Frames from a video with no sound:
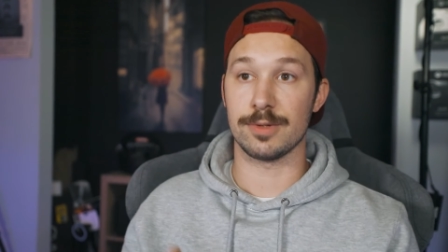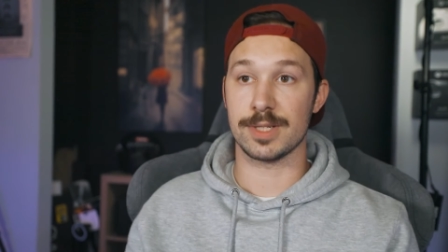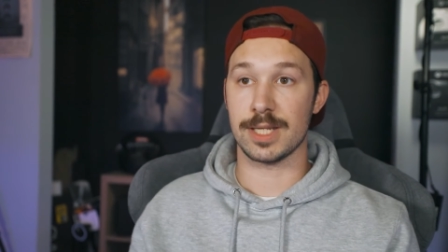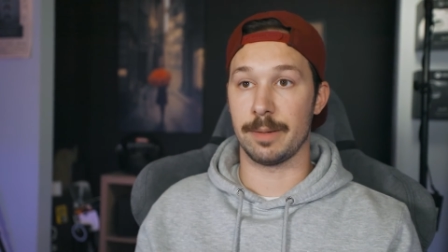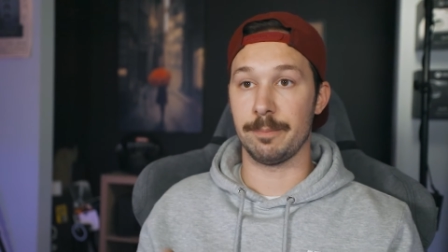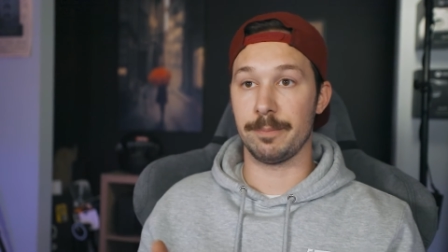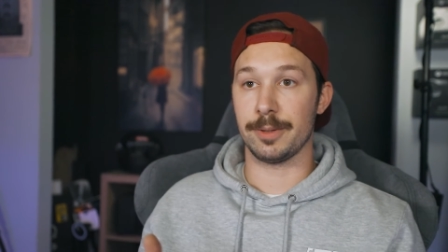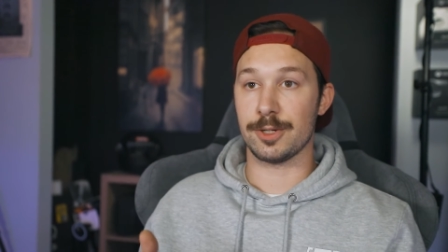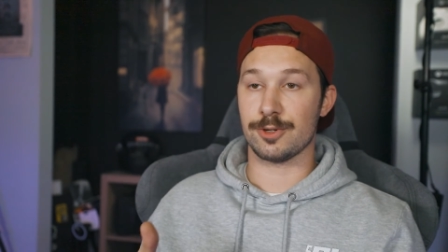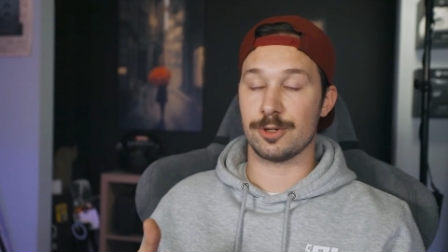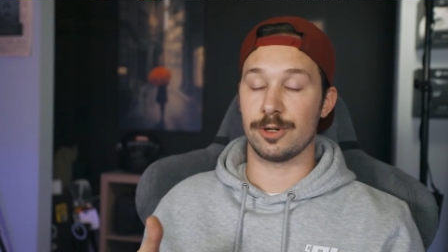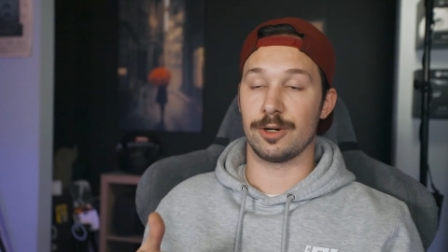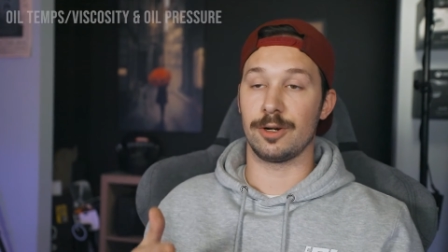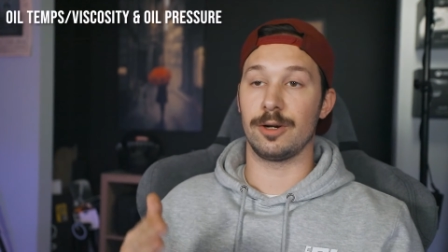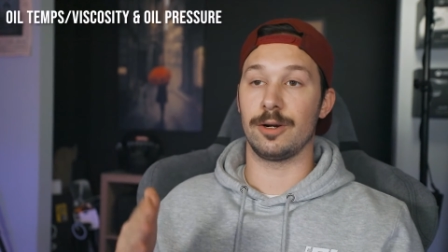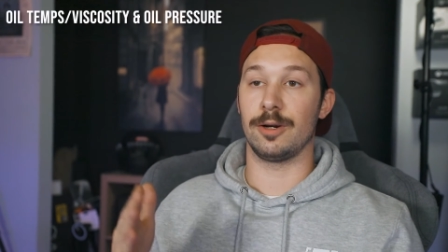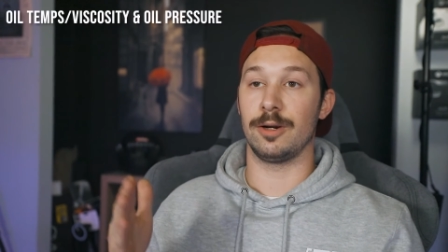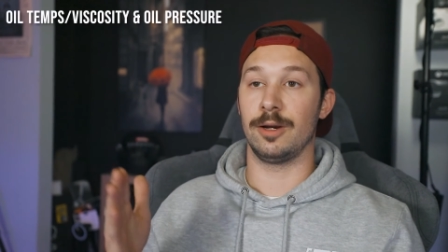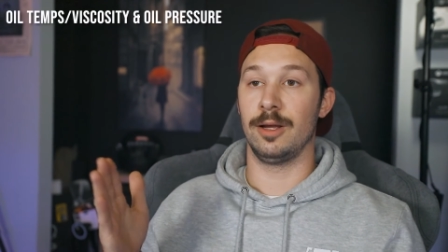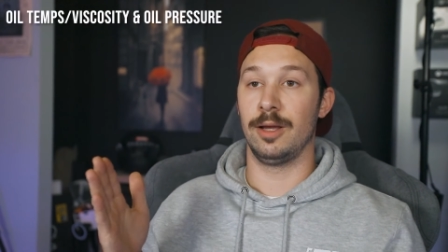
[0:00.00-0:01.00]

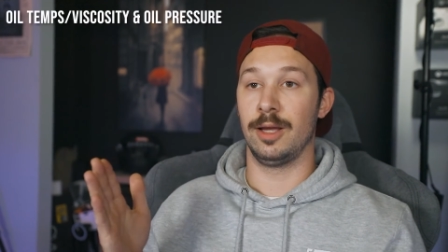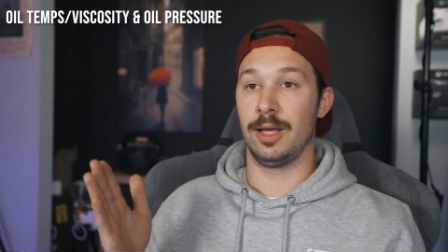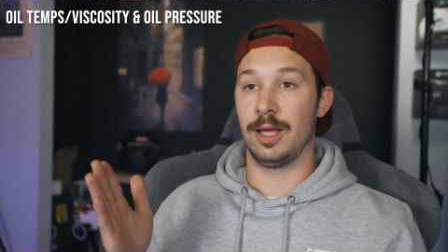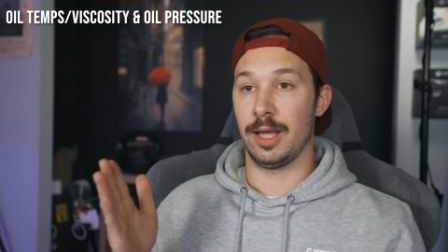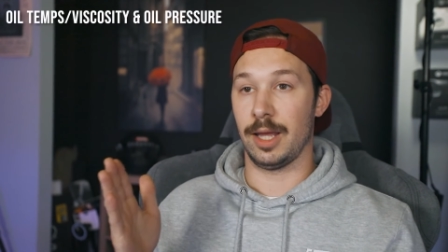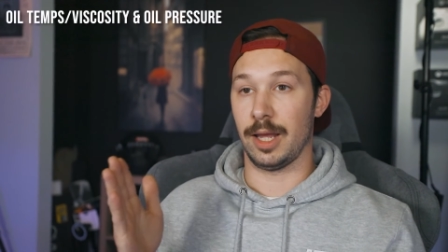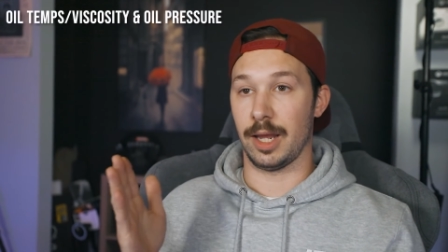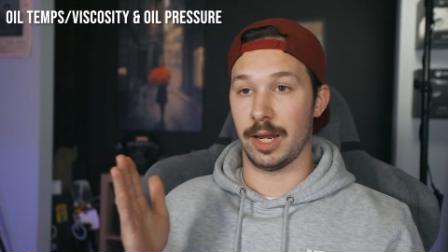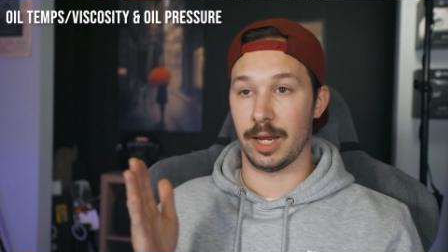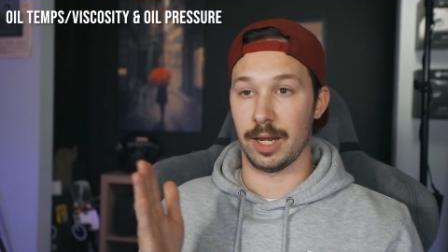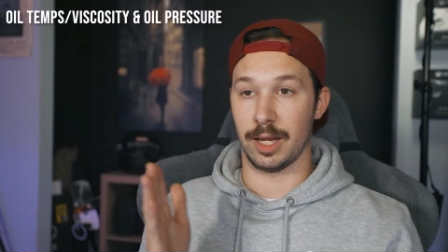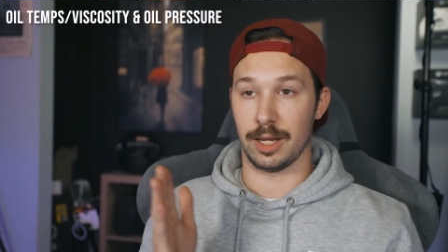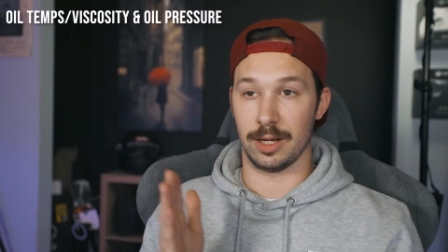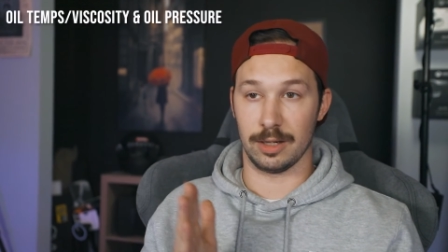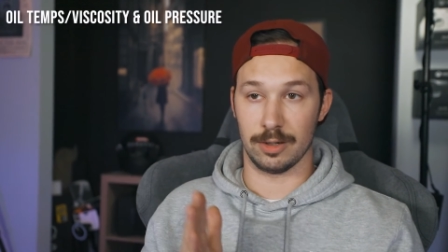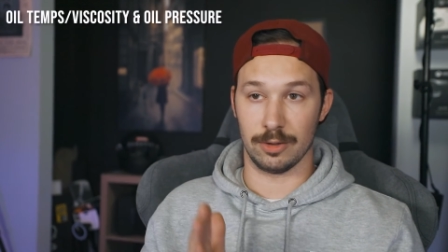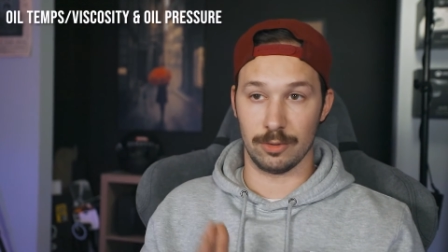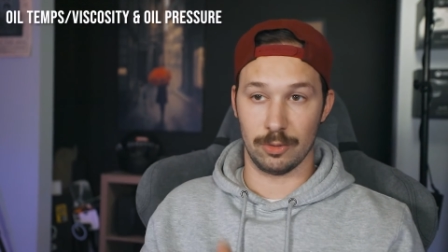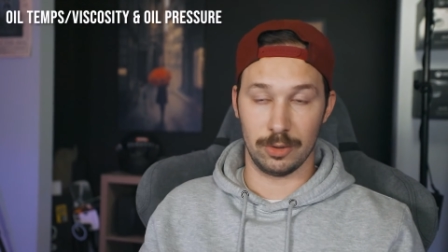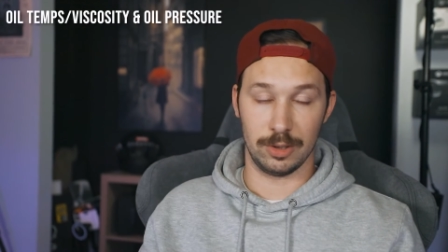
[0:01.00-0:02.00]
temperature
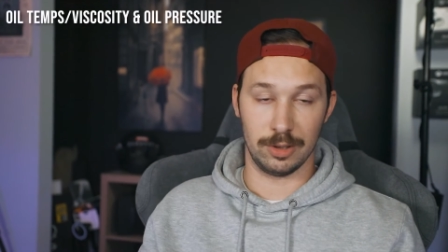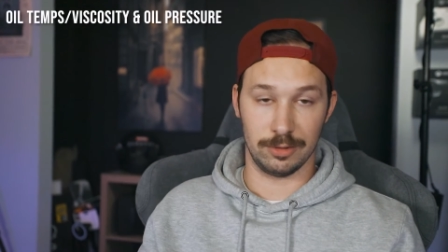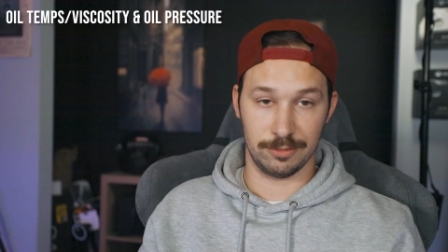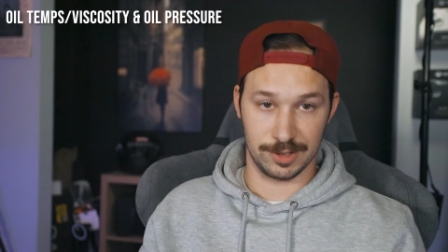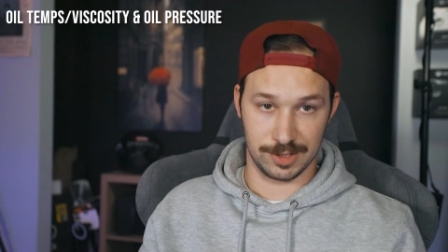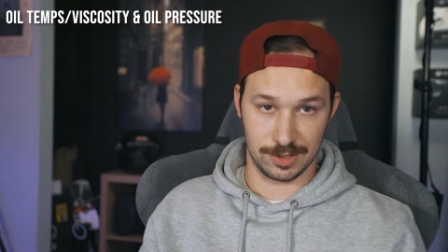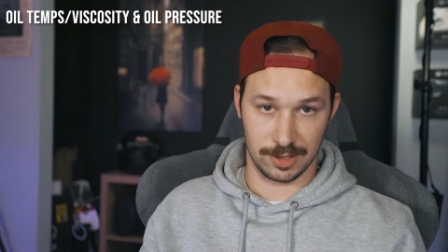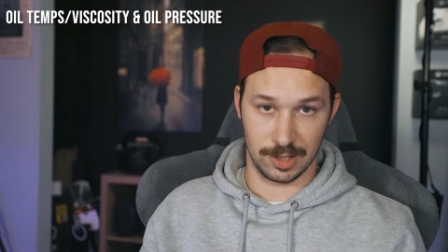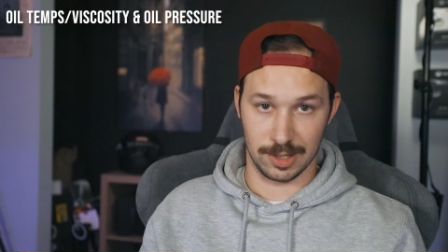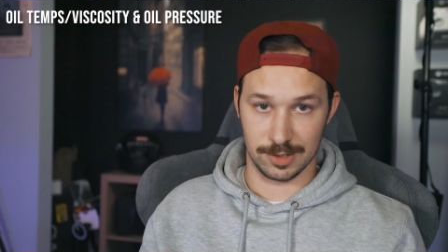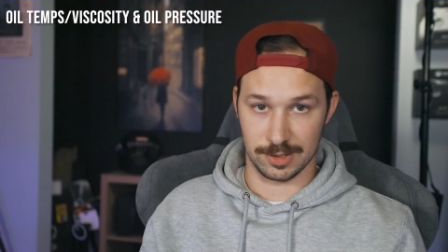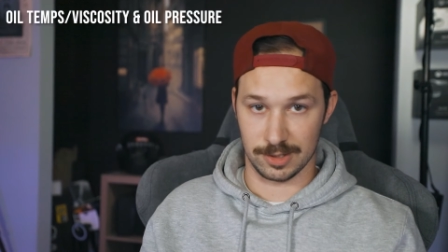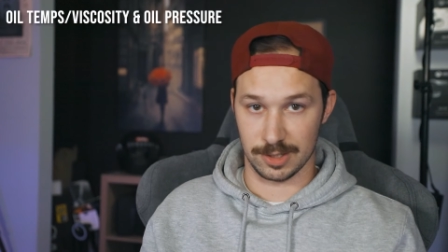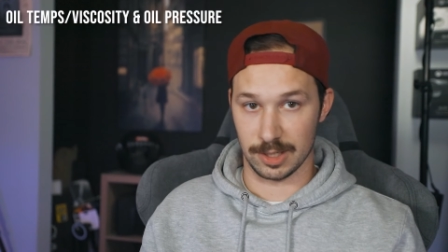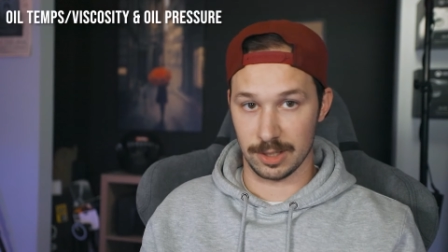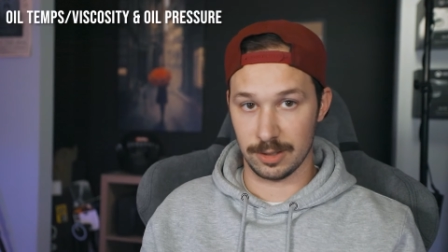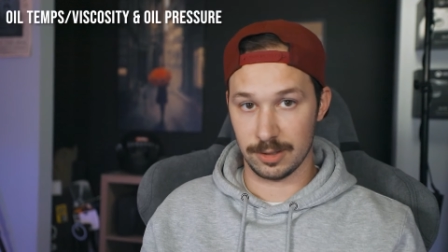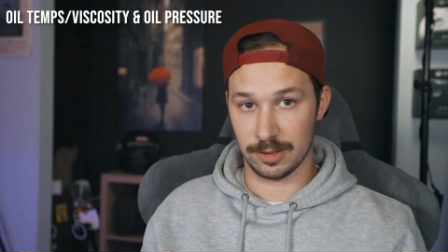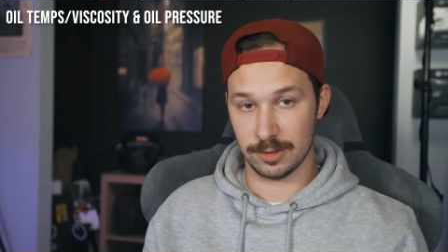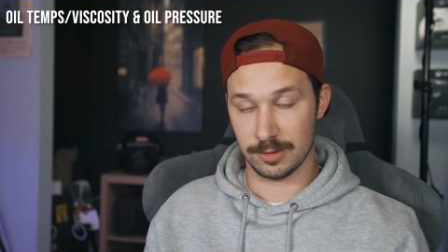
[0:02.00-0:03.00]
and oil
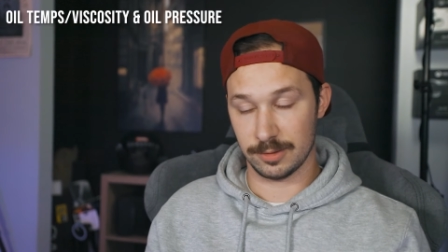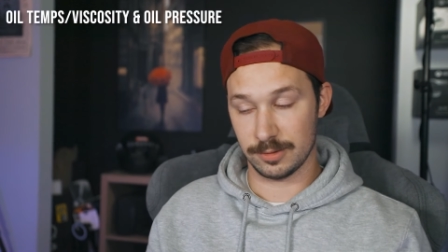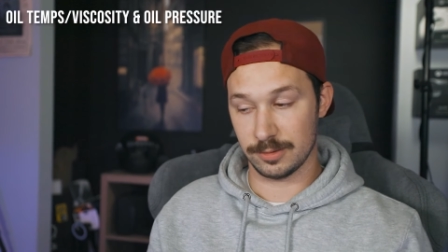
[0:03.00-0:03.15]
viscosity